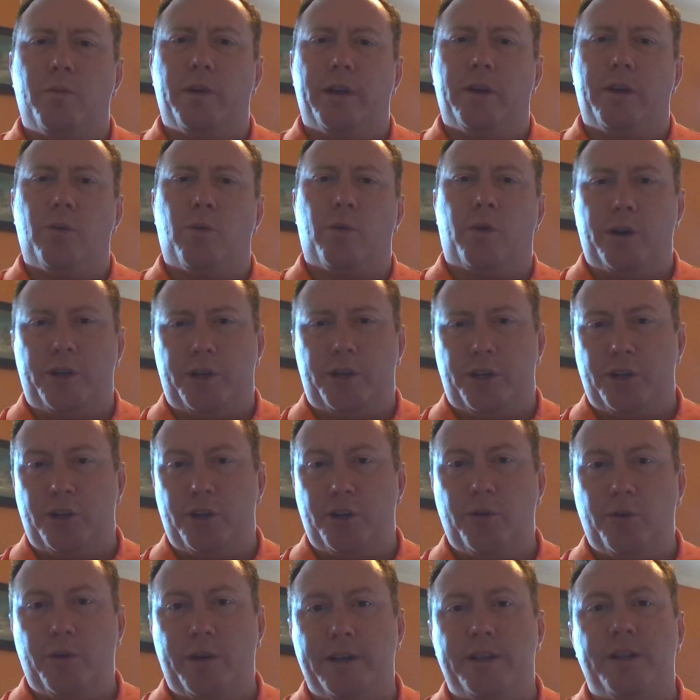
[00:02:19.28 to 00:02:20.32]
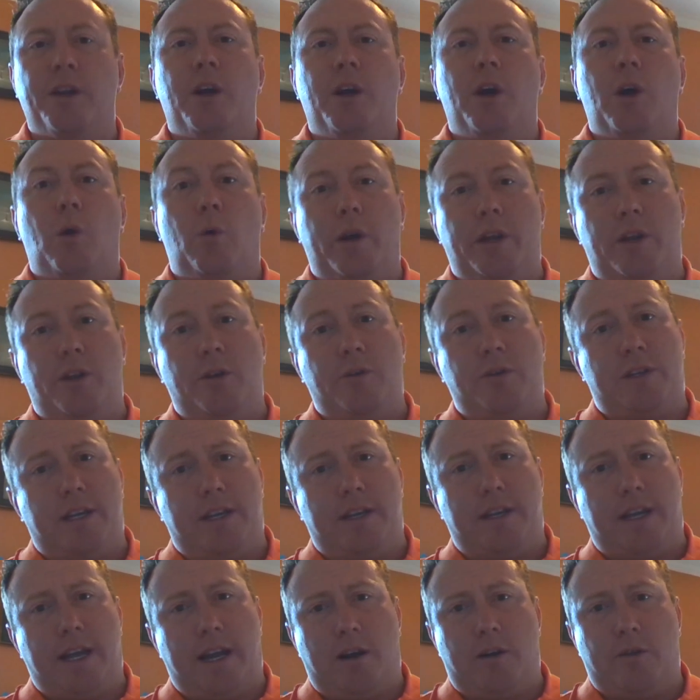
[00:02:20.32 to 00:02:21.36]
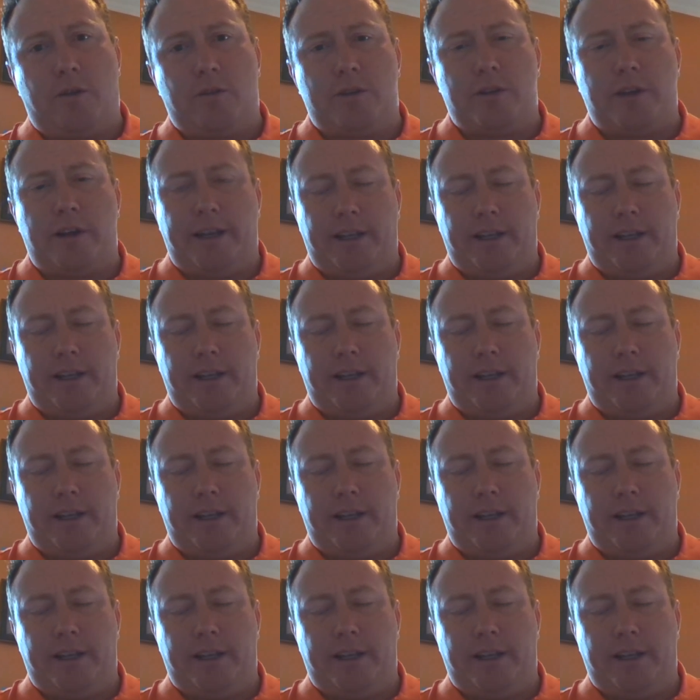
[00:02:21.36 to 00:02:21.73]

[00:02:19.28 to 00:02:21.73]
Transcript: in order to do it, we do send out